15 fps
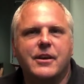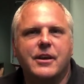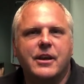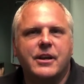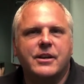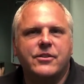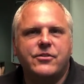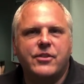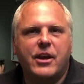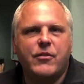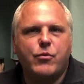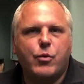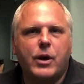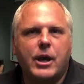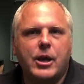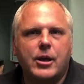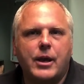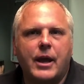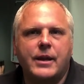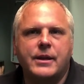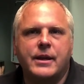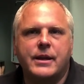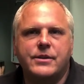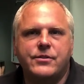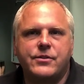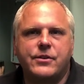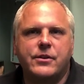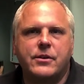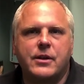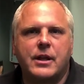in a safe way and yet
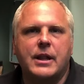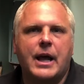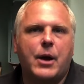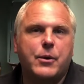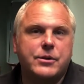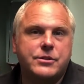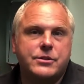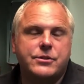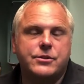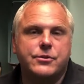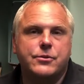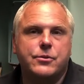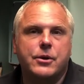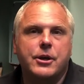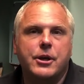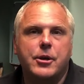still allow us to